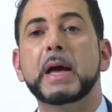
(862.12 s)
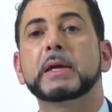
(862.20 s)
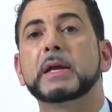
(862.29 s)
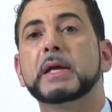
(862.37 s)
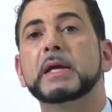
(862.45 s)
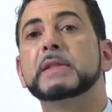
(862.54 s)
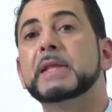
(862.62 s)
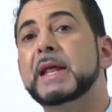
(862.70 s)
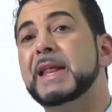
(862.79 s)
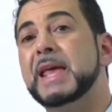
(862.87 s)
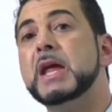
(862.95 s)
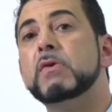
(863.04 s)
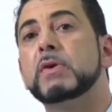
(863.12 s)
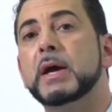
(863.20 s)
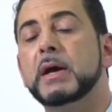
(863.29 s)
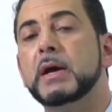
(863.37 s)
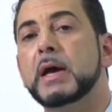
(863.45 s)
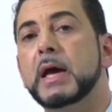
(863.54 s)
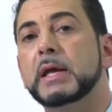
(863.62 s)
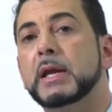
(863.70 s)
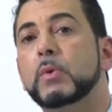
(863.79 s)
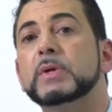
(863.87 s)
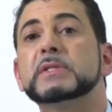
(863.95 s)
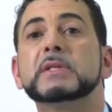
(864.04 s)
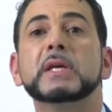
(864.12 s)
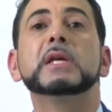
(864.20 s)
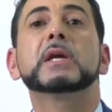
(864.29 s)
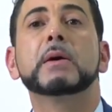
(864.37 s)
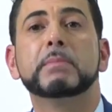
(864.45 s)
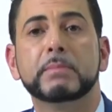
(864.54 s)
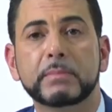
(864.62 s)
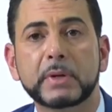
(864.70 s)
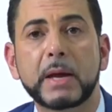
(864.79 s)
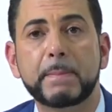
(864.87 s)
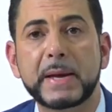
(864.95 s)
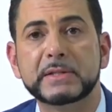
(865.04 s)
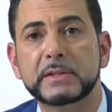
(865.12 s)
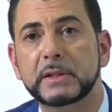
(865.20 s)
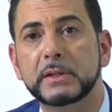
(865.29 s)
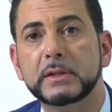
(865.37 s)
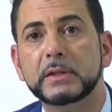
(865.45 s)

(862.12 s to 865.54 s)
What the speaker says: in that area, what's the income capacity?